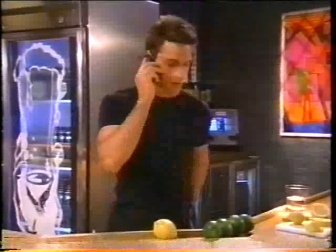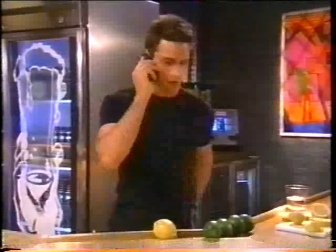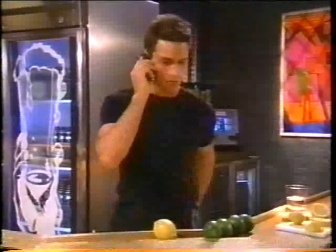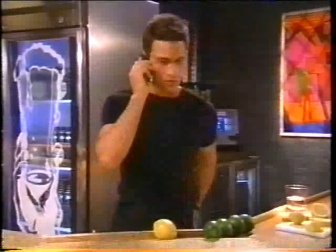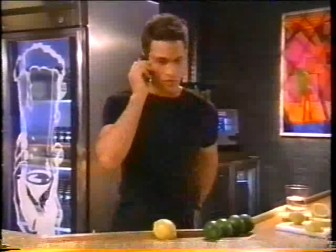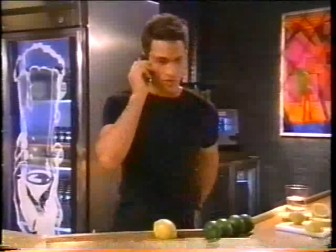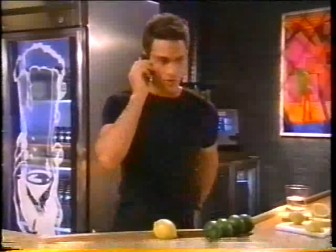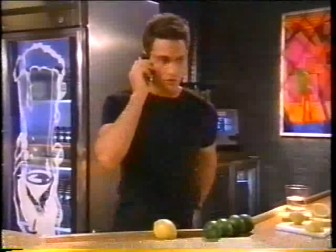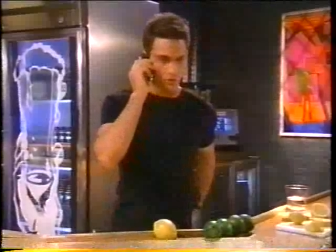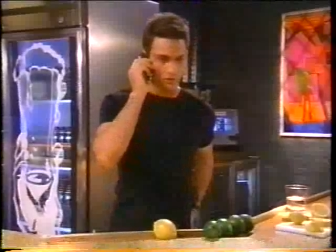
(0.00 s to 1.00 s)
I was just
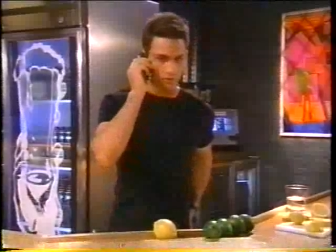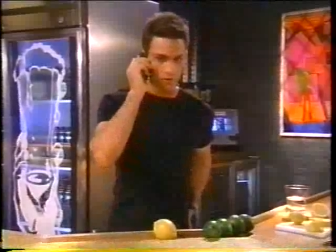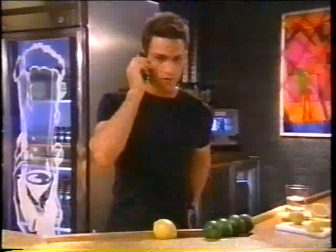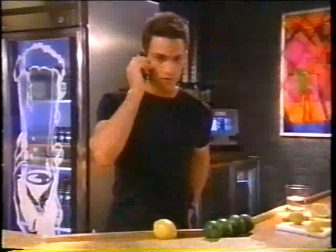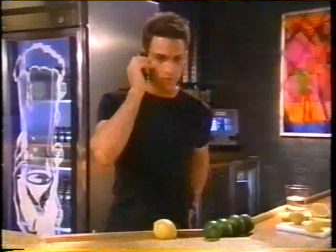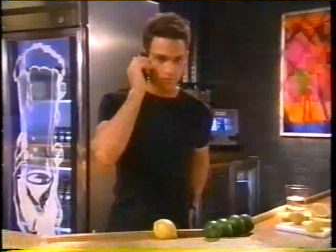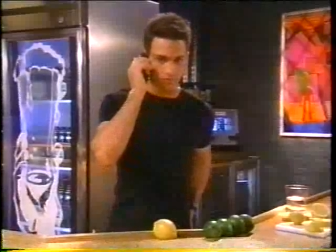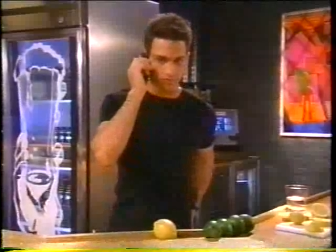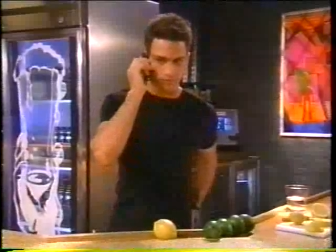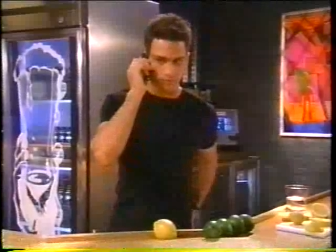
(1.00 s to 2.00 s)
talking to our friend
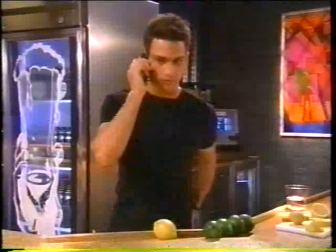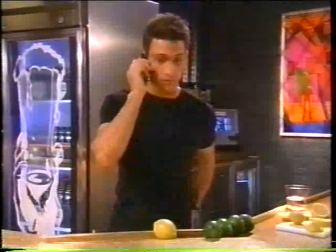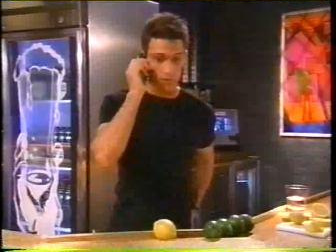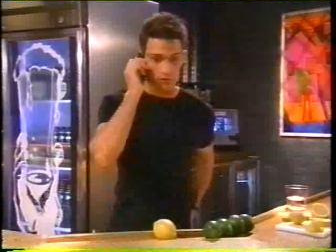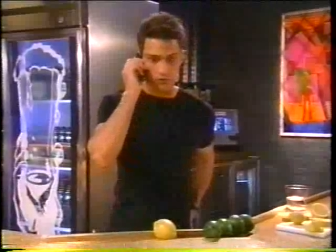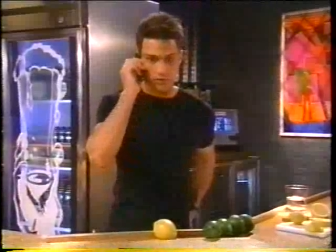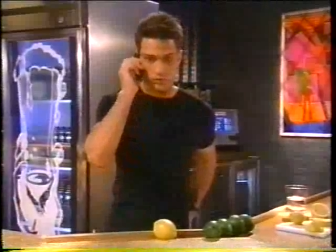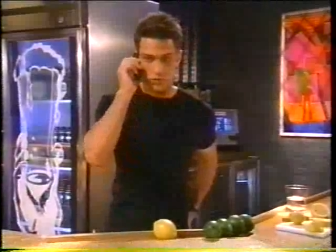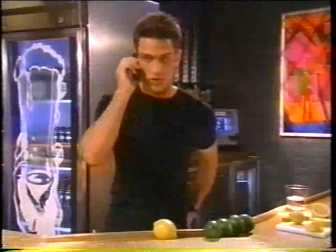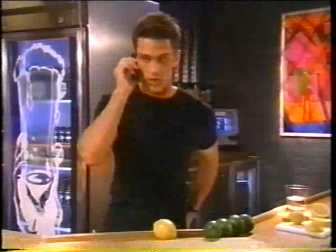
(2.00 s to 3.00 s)
about a
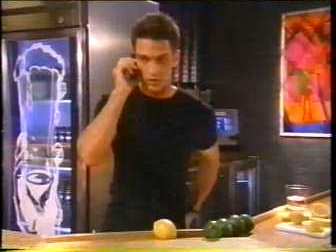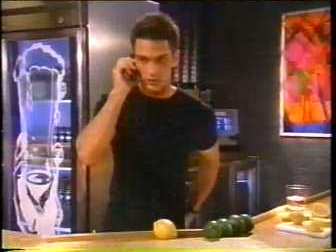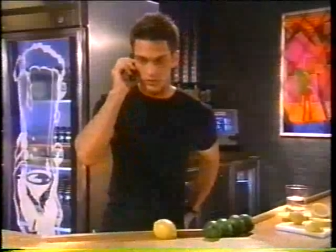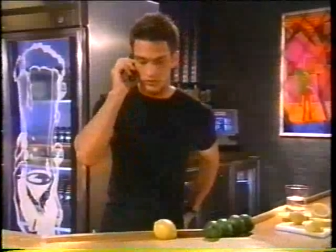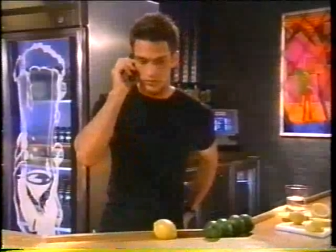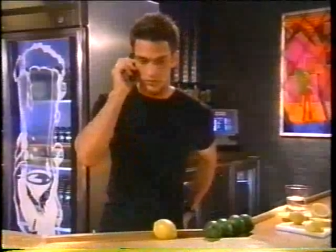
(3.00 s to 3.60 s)
certain warehouse.